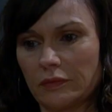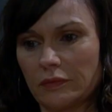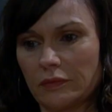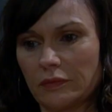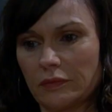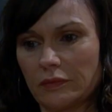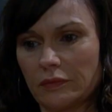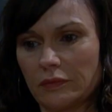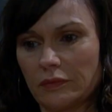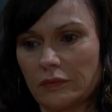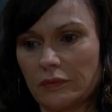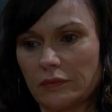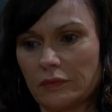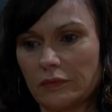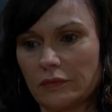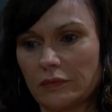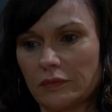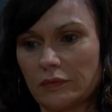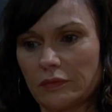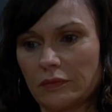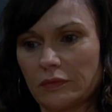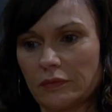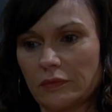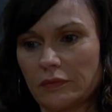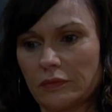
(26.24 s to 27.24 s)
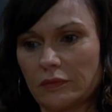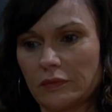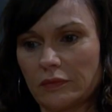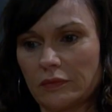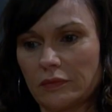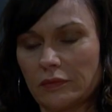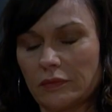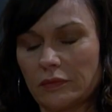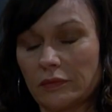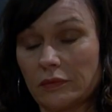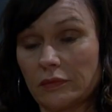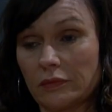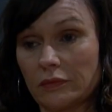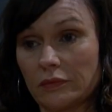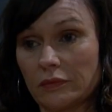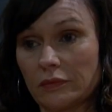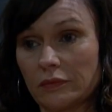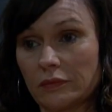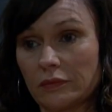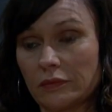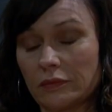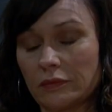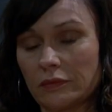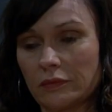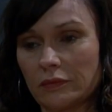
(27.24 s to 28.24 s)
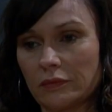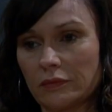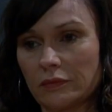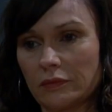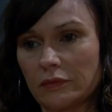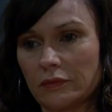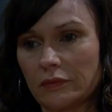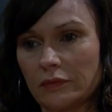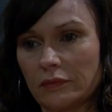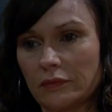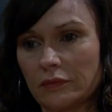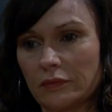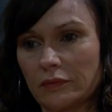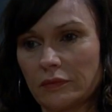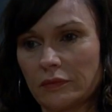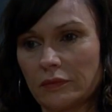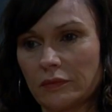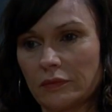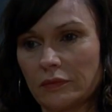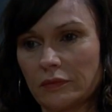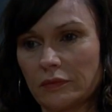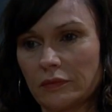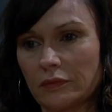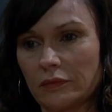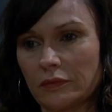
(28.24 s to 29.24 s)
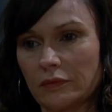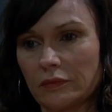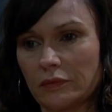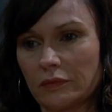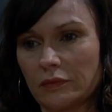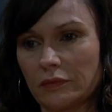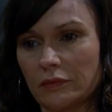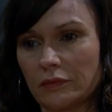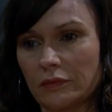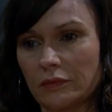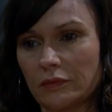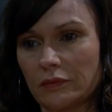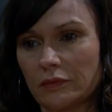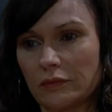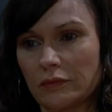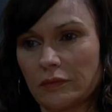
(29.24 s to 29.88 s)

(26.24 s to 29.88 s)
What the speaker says: (silent)